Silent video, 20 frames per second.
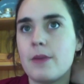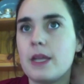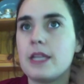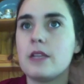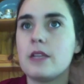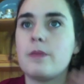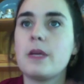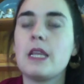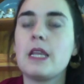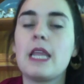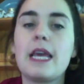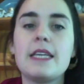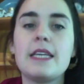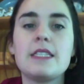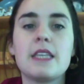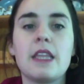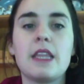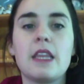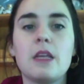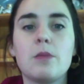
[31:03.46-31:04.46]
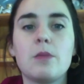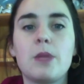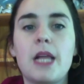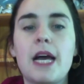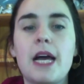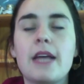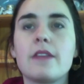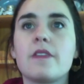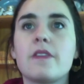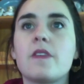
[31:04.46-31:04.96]
little bit later than
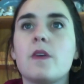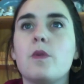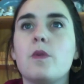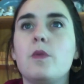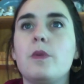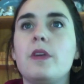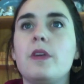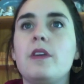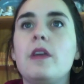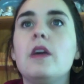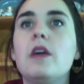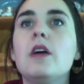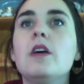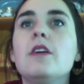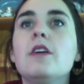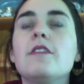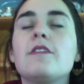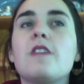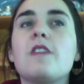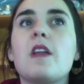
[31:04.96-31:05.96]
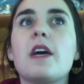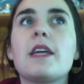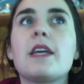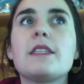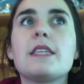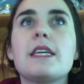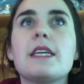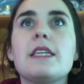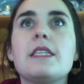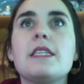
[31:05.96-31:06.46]
planned, so we'll be
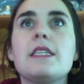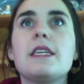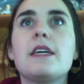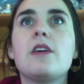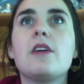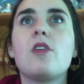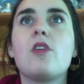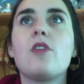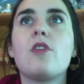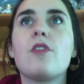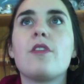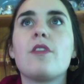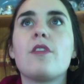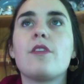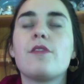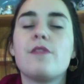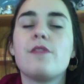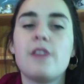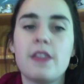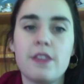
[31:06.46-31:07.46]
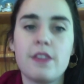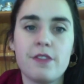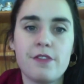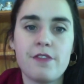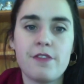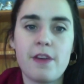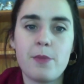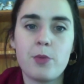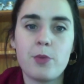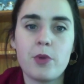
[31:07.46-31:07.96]
flying to India on the 5th of
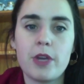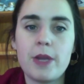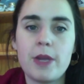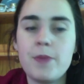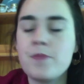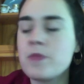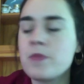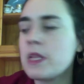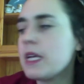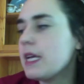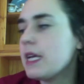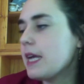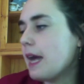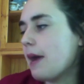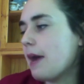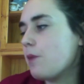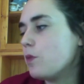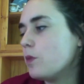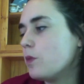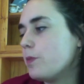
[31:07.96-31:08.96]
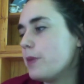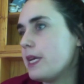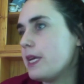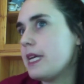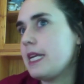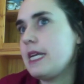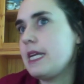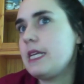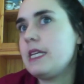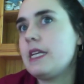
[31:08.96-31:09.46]
February, and we'll be
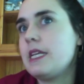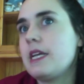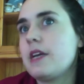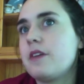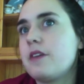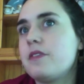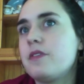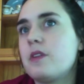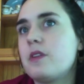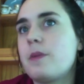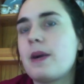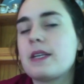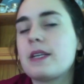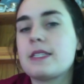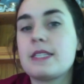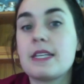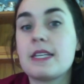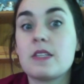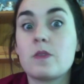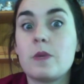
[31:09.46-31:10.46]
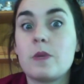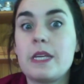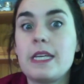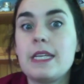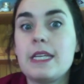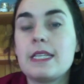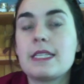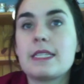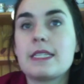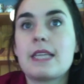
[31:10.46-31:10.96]
in India for about 6
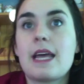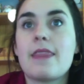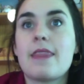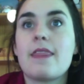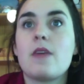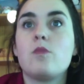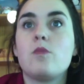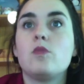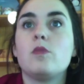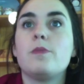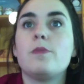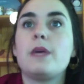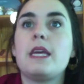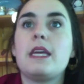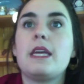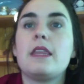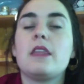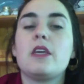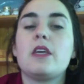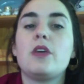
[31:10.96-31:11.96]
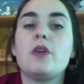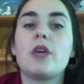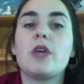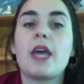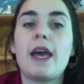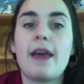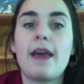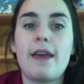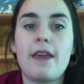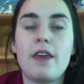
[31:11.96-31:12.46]
weeks, and then we'll be in the
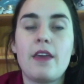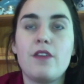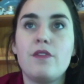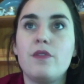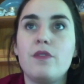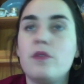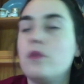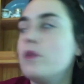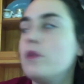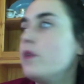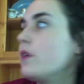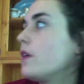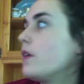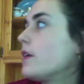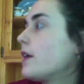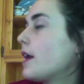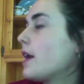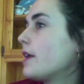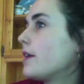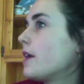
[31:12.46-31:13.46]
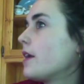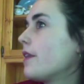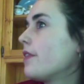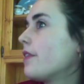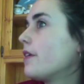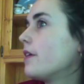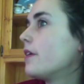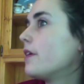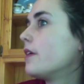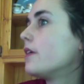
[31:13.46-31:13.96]
UK for
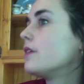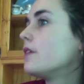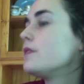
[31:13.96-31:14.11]
another